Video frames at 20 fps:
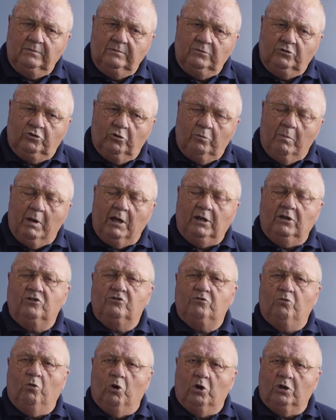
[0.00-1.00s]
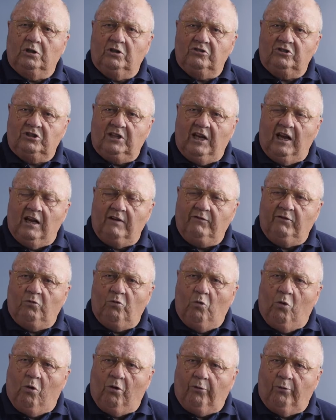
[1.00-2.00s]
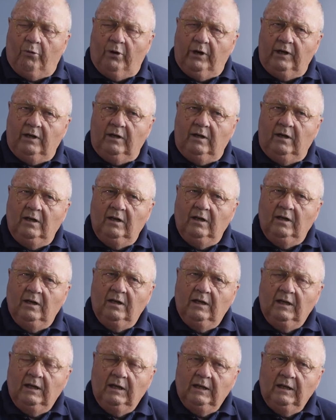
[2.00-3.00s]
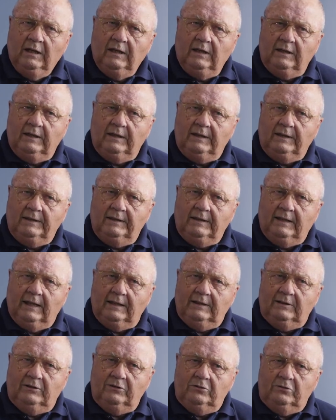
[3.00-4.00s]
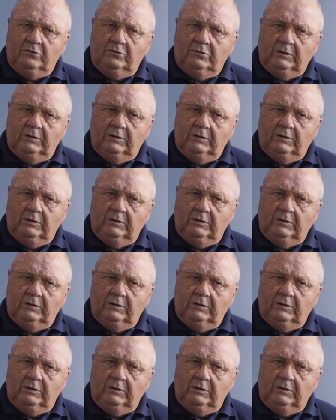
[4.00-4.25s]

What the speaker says: tremendous work the staff at Walter Reed had to